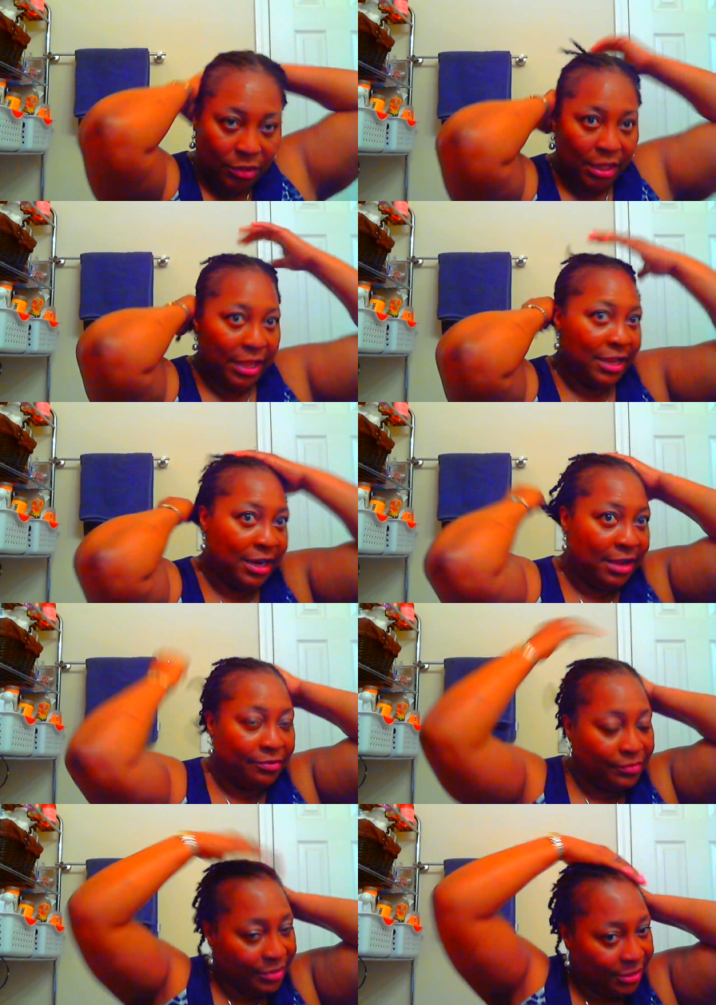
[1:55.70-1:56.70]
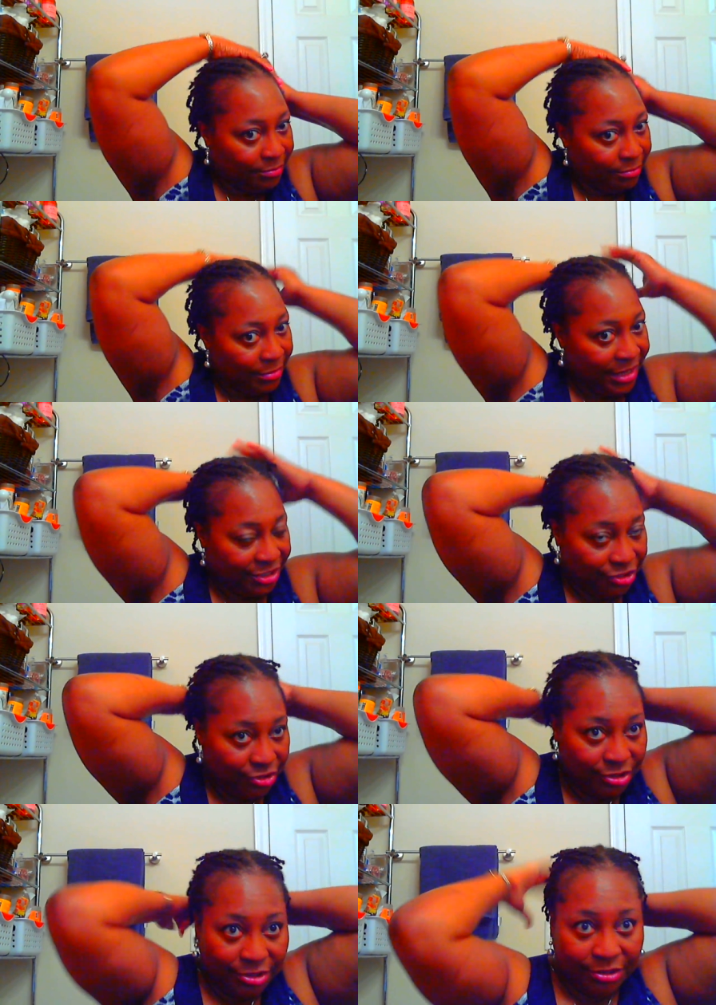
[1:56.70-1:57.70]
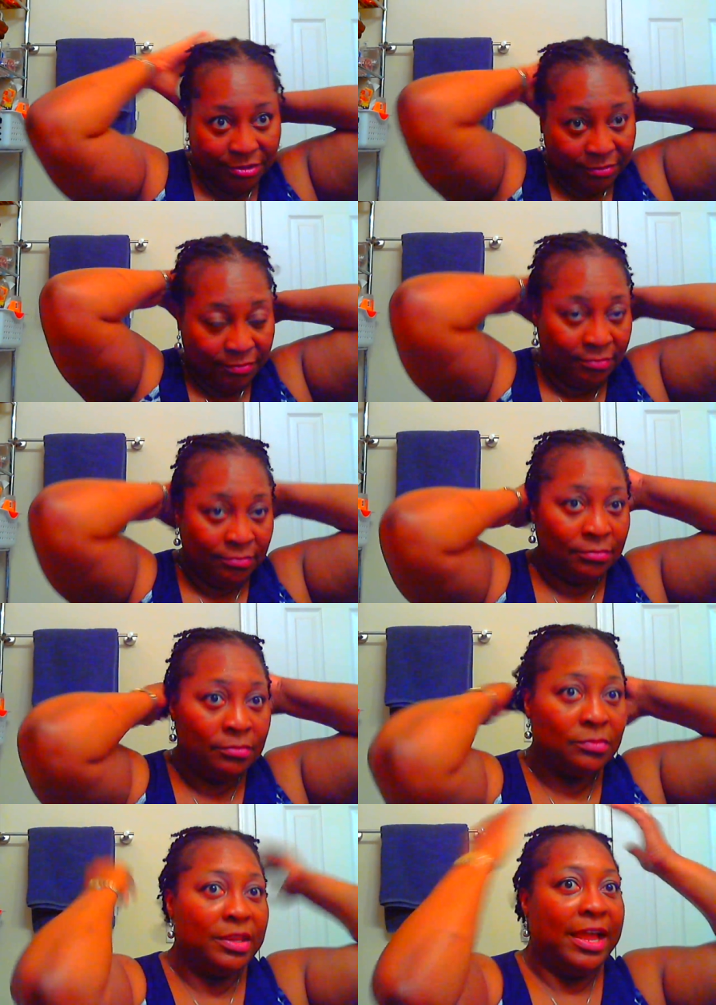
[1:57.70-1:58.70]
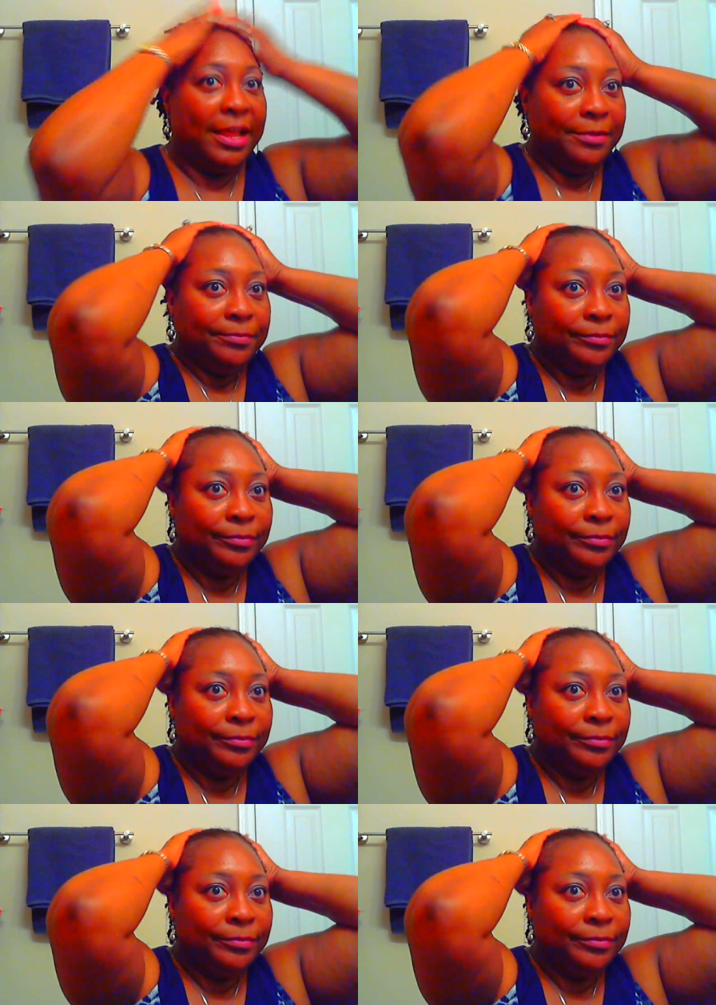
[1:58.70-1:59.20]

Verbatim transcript: and I would make sure that